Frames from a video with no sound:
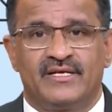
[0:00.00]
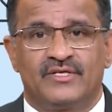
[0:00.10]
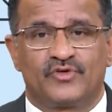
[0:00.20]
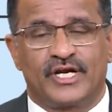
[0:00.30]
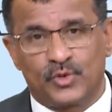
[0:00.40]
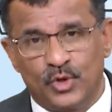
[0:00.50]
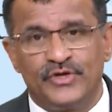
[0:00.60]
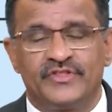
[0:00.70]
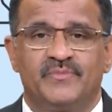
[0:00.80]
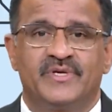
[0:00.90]
So I told you
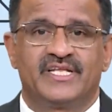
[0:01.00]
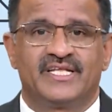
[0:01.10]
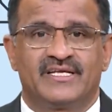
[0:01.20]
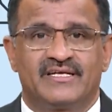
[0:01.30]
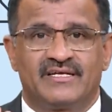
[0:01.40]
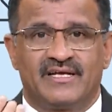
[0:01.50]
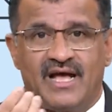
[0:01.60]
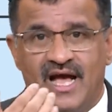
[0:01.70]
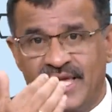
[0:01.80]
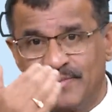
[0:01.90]
in the beginning,
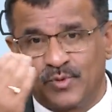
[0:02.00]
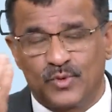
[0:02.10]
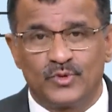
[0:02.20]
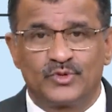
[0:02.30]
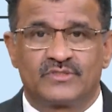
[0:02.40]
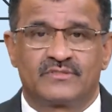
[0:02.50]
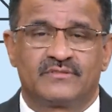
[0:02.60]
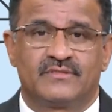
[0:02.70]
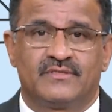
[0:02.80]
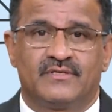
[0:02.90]
eyebrows,
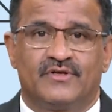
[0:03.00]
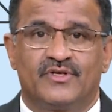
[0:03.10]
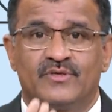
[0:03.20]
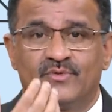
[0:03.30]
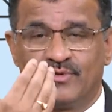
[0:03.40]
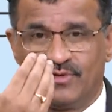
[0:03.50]
no,